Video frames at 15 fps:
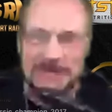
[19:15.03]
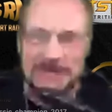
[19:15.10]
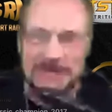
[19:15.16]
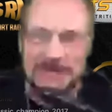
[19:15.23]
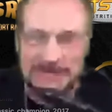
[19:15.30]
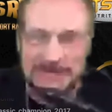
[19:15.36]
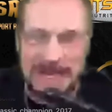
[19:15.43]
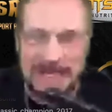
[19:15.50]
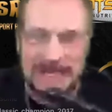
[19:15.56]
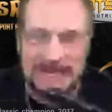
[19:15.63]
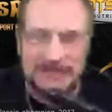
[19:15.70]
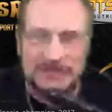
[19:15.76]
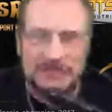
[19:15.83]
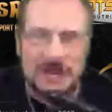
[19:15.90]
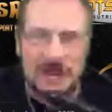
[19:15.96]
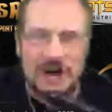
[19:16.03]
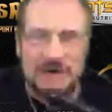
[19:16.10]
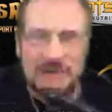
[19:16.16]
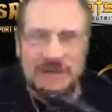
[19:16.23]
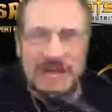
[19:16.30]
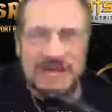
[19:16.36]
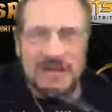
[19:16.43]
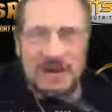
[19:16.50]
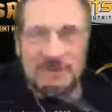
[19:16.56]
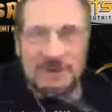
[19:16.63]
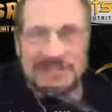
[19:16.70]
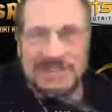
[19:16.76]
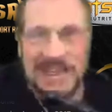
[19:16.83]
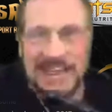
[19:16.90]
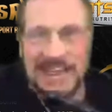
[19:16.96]
Delich novia como de
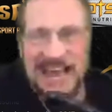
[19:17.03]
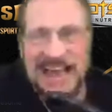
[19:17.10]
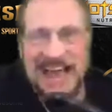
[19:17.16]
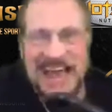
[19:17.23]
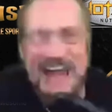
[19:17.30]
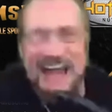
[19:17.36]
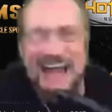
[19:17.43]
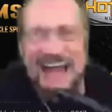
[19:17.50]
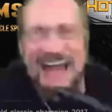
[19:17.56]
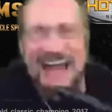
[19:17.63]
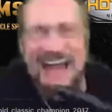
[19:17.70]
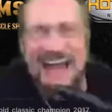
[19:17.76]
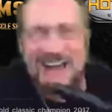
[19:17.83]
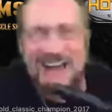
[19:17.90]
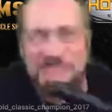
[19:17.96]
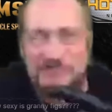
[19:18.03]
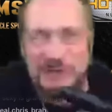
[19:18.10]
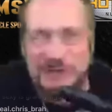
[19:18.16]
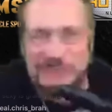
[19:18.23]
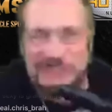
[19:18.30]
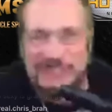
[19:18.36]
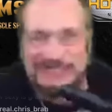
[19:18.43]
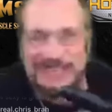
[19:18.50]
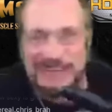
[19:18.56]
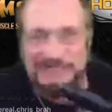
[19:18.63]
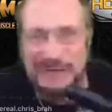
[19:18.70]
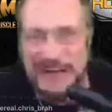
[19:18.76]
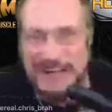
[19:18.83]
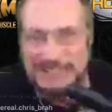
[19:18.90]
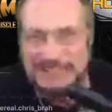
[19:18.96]

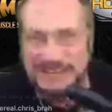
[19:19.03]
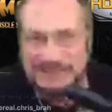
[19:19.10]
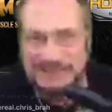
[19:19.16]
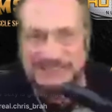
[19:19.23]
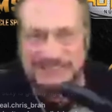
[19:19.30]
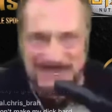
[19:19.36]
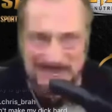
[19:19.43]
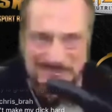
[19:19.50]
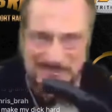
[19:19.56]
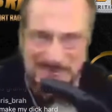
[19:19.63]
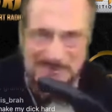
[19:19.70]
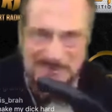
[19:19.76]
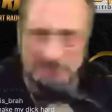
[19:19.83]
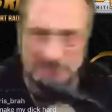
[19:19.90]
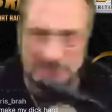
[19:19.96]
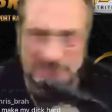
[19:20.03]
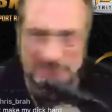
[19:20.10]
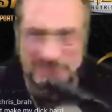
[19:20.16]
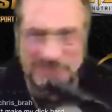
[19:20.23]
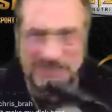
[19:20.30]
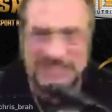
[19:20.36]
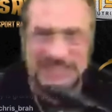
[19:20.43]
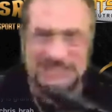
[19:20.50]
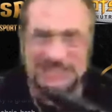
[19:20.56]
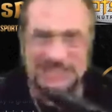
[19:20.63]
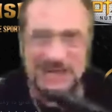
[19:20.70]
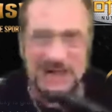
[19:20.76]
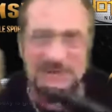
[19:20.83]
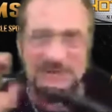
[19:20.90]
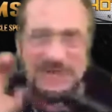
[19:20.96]
baño to take poo-poo. She
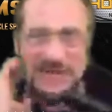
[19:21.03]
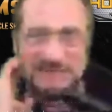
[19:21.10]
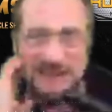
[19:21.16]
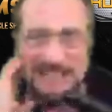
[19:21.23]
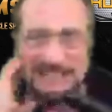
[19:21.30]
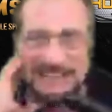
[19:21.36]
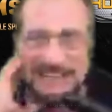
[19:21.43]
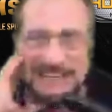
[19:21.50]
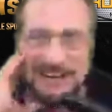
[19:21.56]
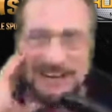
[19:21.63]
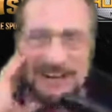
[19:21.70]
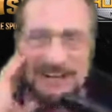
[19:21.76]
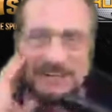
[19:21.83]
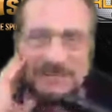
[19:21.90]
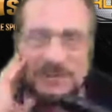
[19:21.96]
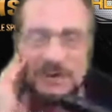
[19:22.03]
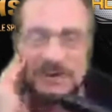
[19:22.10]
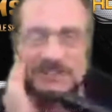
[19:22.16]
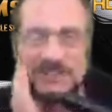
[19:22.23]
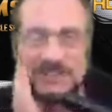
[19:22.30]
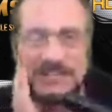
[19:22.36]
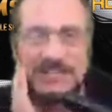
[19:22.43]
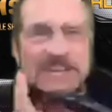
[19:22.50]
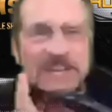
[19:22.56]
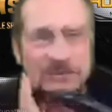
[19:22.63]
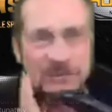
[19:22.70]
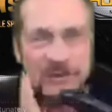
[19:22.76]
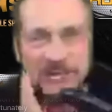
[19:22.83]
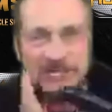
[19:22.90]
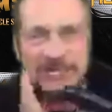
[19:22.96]
don't make my dick hard, unfortunately.
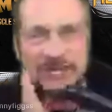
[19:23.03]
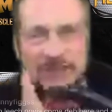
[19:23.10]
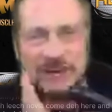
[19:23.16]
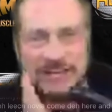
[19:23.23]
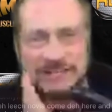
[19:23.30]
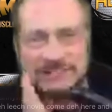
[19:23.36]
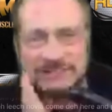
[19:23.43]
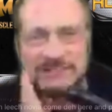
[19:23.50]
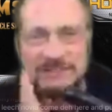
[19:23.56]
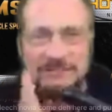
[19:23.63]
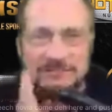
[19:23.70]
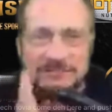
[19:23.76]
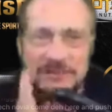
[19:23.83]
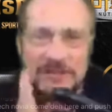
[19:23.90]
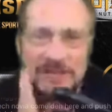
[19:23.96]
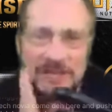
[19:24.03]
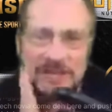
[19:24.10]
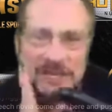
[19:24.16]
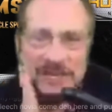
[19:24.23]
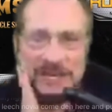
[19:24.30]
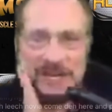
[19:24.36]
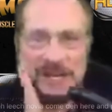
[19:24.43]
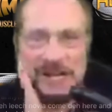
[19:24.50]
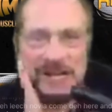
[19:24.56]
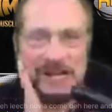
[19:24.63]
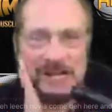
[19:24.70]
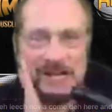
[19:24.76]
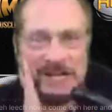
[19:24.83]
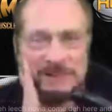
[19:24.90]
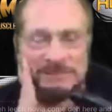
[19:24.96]
Really, Chris?
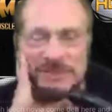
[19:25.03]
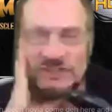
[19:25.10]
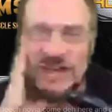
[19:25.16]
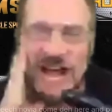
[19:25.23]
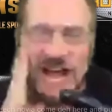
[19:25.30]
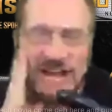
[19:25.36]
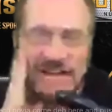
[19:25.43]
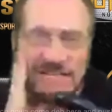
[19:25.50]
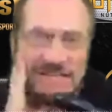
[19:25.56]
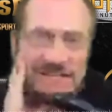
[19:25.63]
I'm shocked.